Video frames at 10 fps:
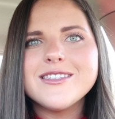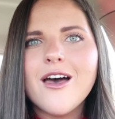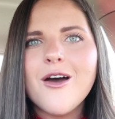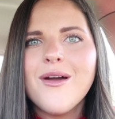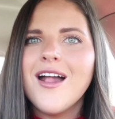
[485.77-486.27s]

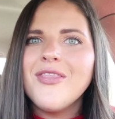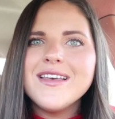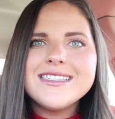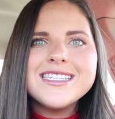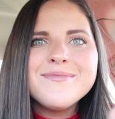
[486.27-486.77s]
So
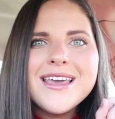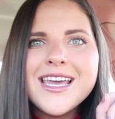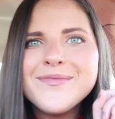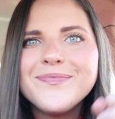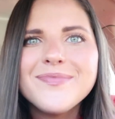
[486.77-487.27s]
this is
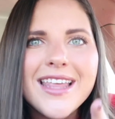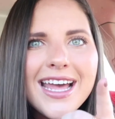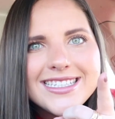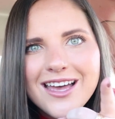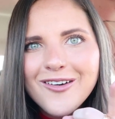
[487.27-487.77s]
me
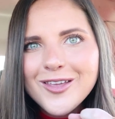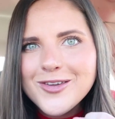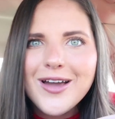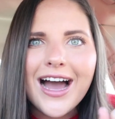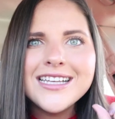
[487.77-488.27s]
telling
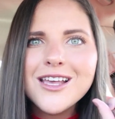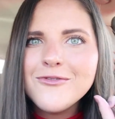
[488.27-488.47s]
you guys,